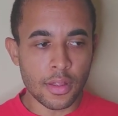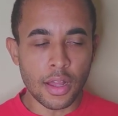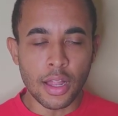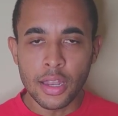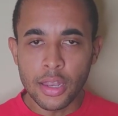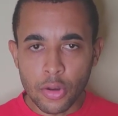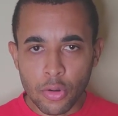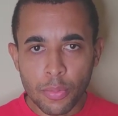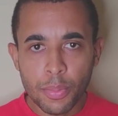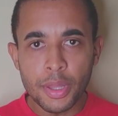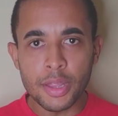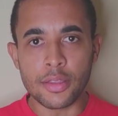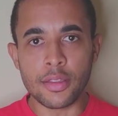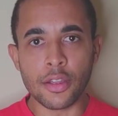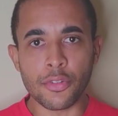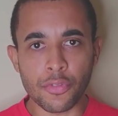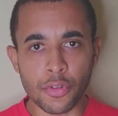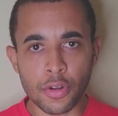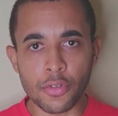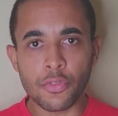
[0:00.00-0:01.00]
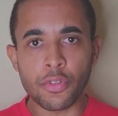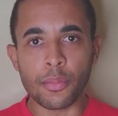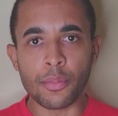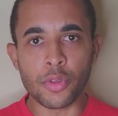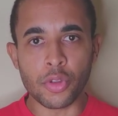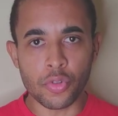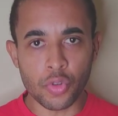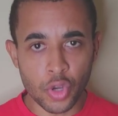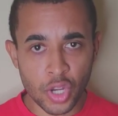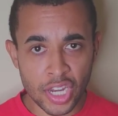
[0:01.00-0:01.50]
a little bit different from the
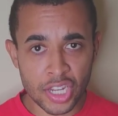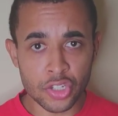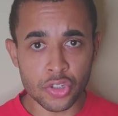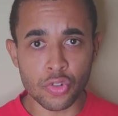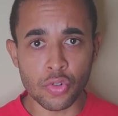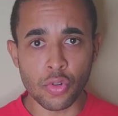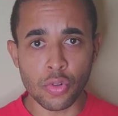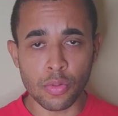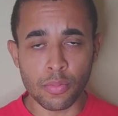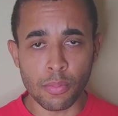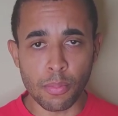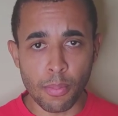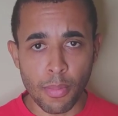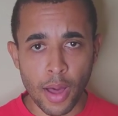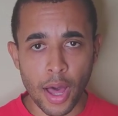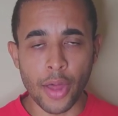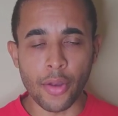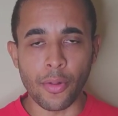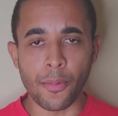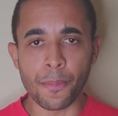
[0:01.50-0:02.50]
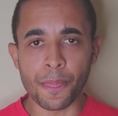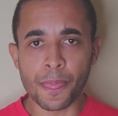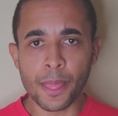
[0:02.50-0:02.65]
traditional model.